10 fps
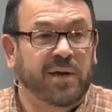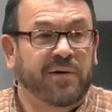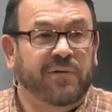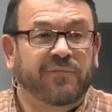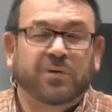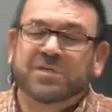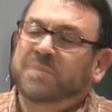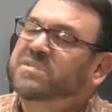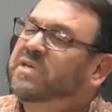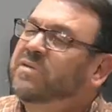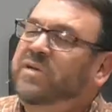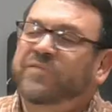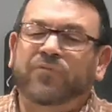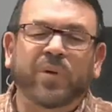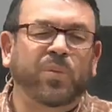Folks, I'm telling you,
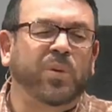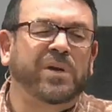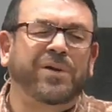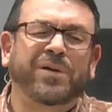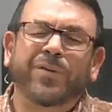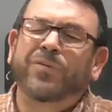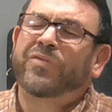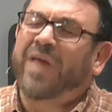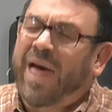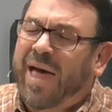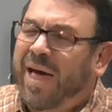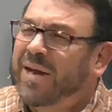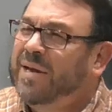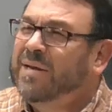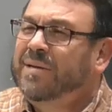if we would do that,
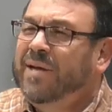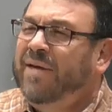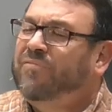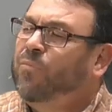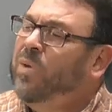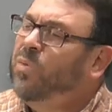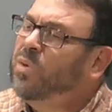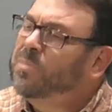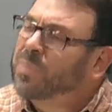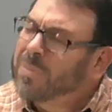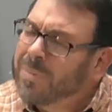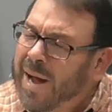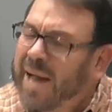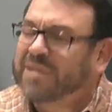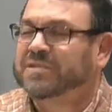if we would
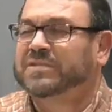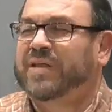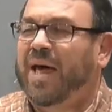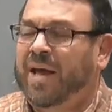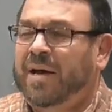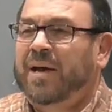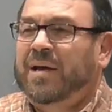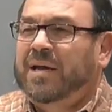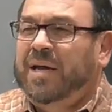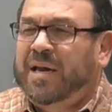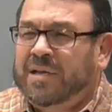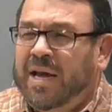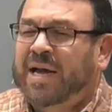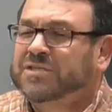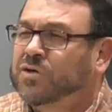practice that it,
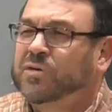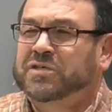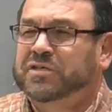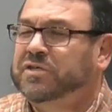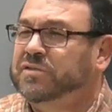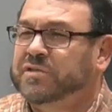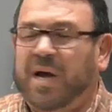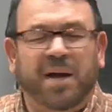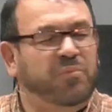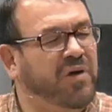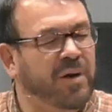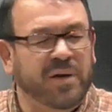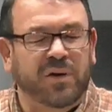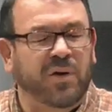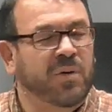as Christians, I'm telling
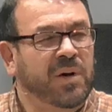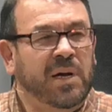you,